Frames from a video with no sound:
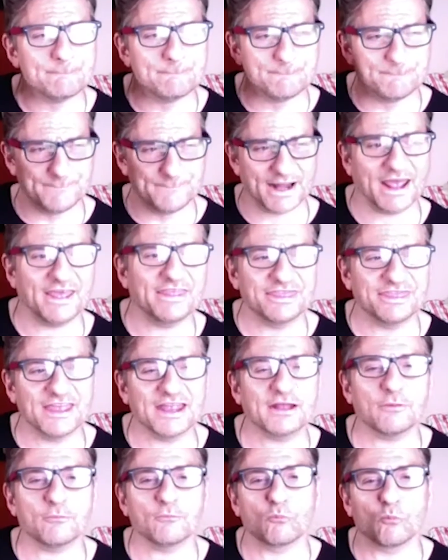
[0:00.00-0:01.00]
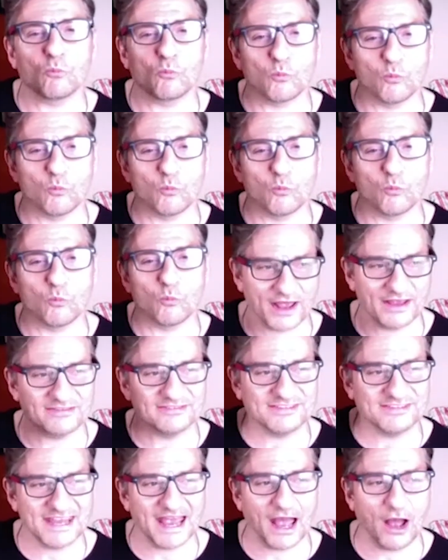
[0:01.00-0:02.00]
But I think when I
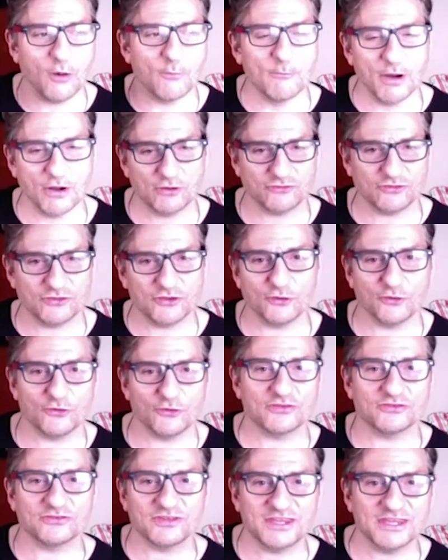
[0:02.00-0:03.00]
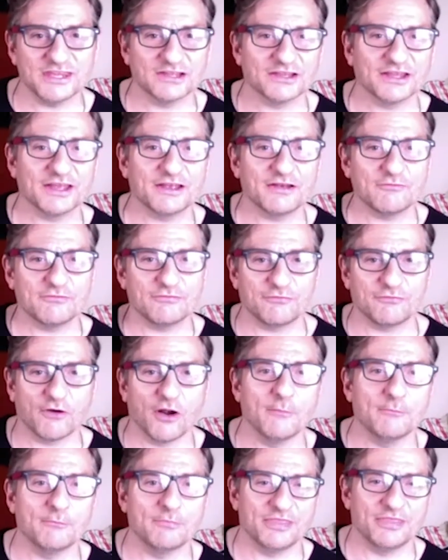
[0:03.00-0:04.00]
see how much the earth is healing
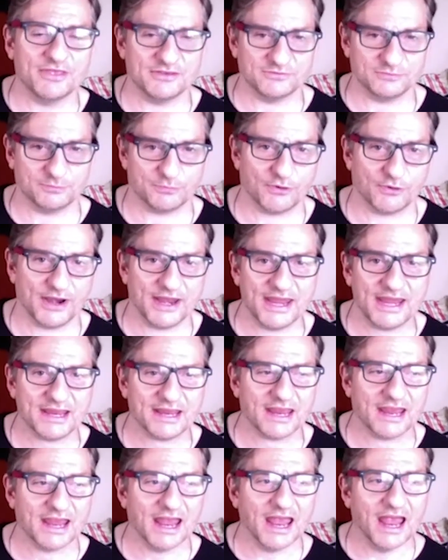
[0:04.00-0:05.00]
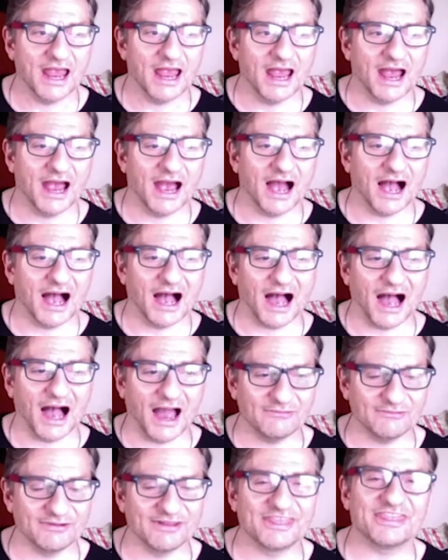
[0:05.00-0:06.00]
from this break,
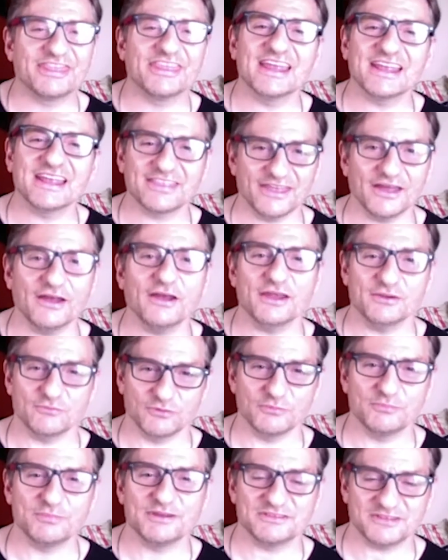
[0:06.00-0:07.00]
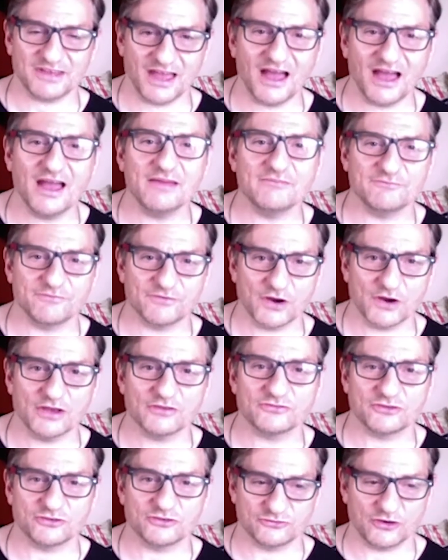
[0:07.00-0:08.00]
I would think that it would be time for
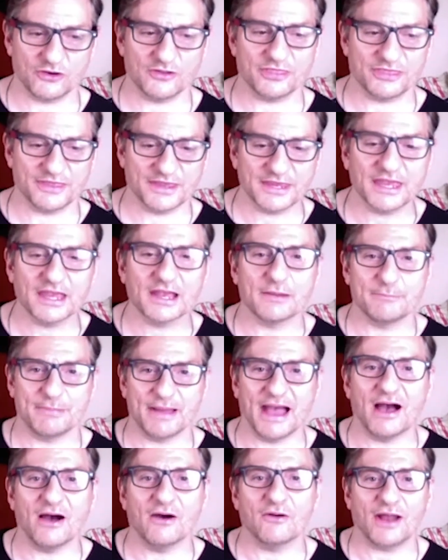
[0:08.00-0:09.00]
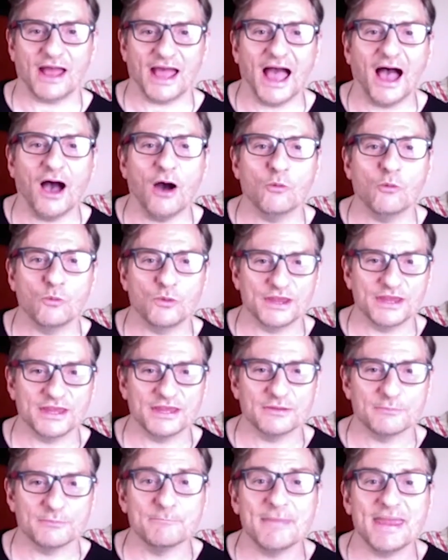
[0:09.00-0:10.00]
us to start thinking about how
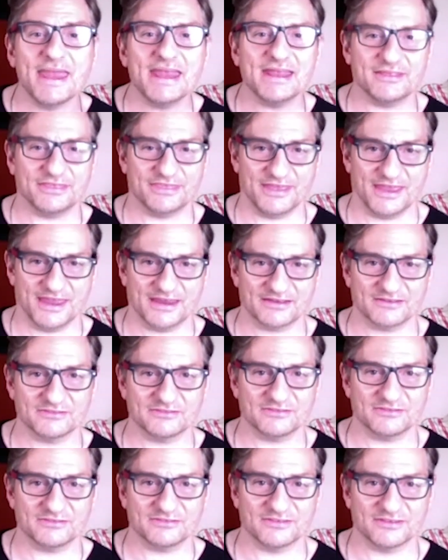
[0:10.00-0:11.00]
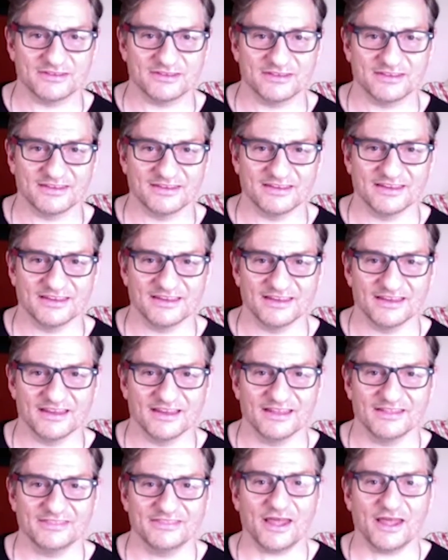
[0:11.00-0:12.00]
we make things
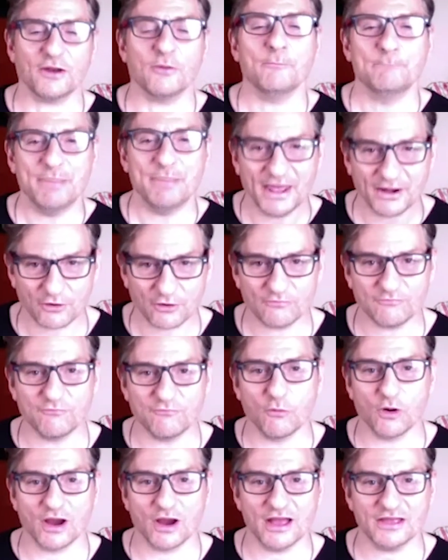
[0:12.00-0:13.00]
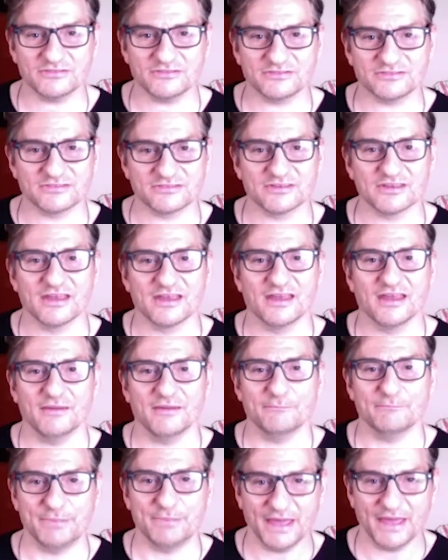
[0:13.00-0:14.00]
that are better for us,
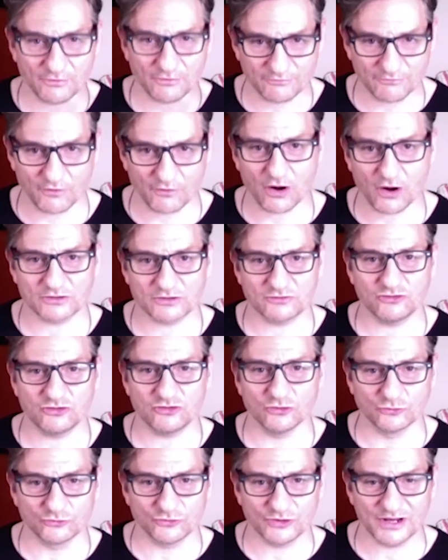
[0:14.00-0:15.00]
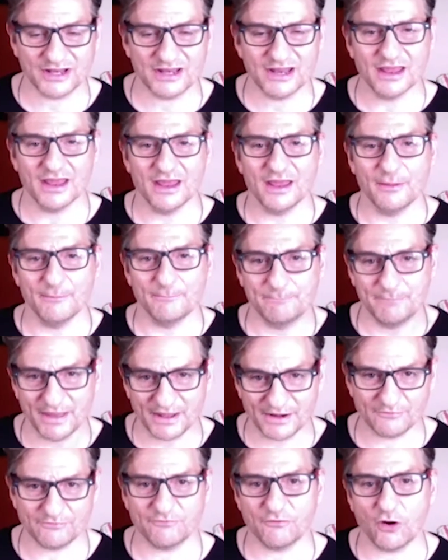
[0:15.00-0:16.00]
better for our children,
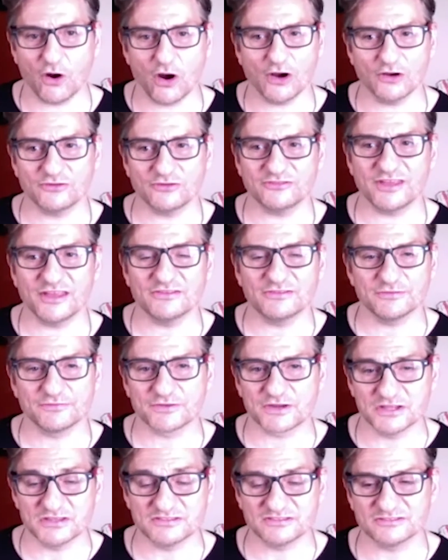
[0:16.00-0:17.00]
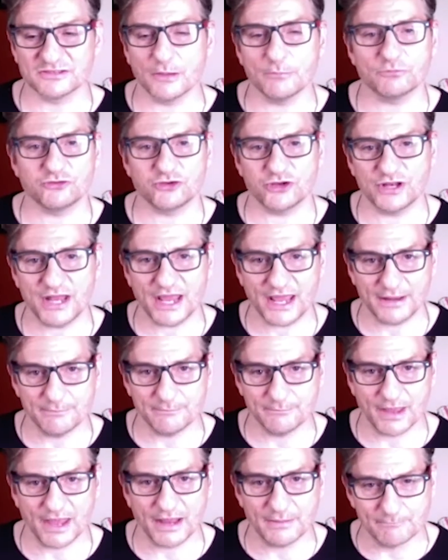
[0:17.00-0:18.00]
better for our sense of consumption
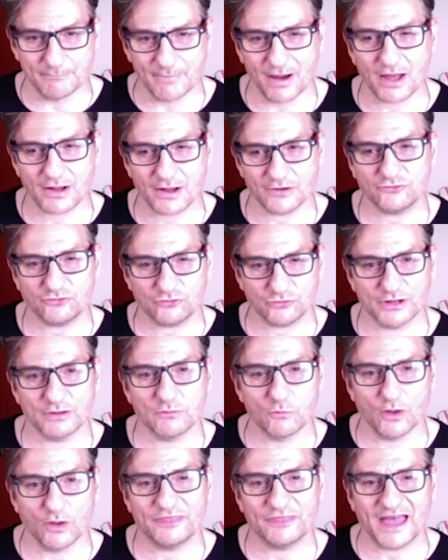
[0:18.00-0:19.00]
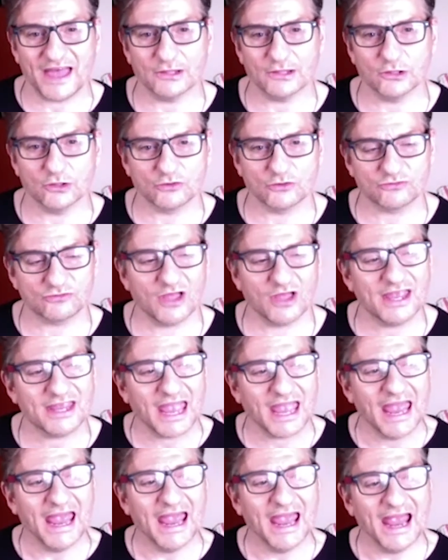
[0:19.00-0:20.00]
and monitoring what that looks like,
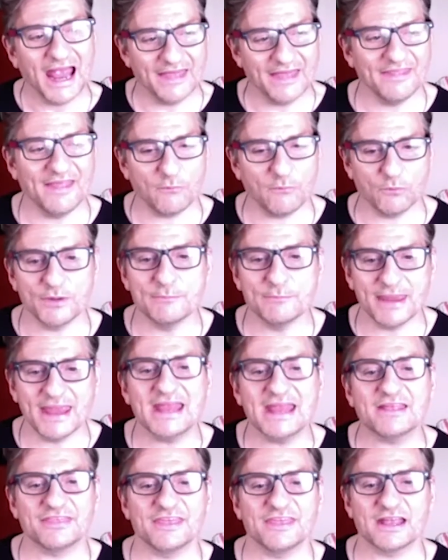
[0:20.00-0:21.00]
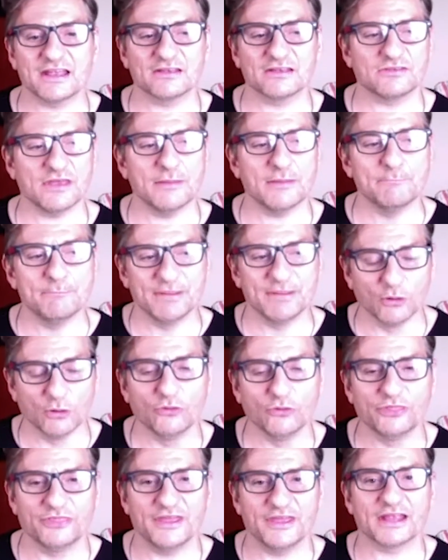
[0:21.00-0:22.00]
and that we make things and
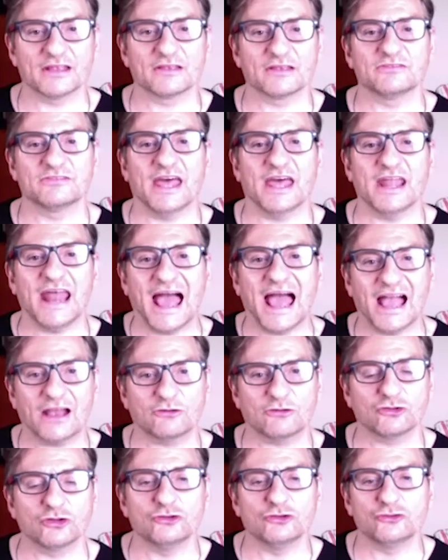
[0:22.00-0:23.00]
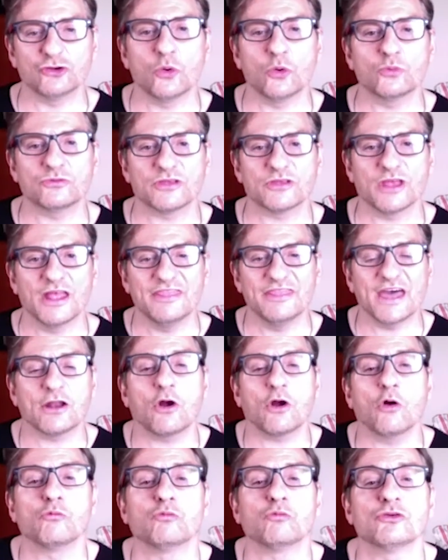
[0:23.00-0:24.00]
build things that actually don't,
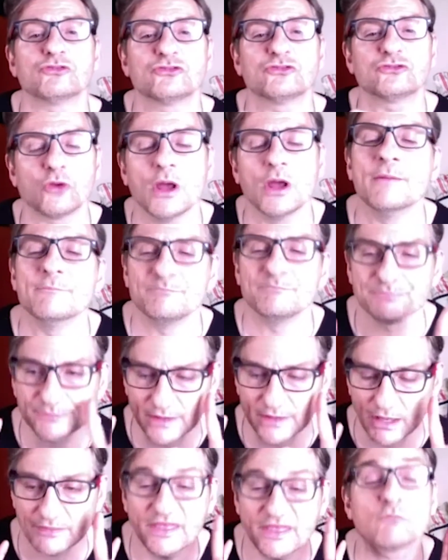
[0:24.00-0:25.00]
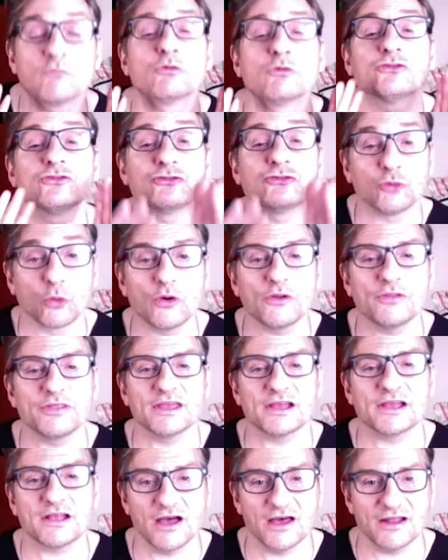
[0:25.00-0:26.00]
that restore the
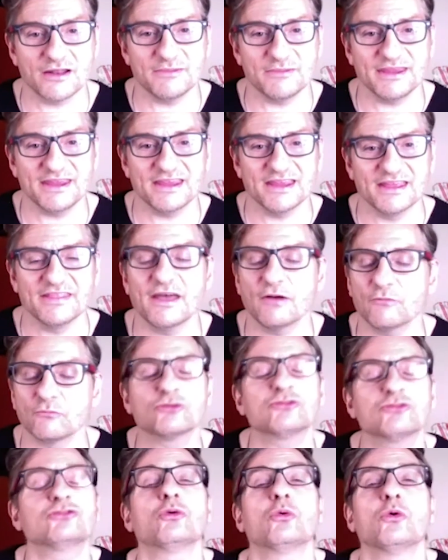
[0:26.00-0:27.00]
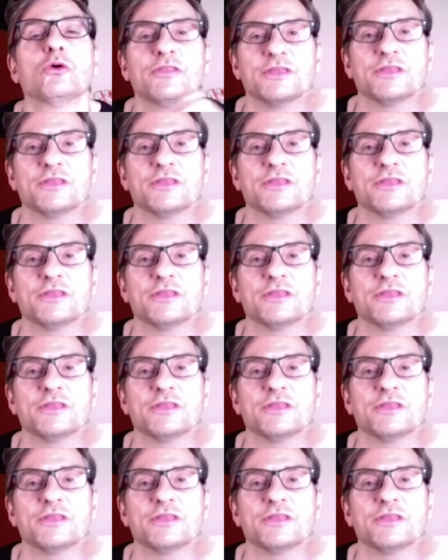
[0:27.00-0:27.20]
economy, that restore the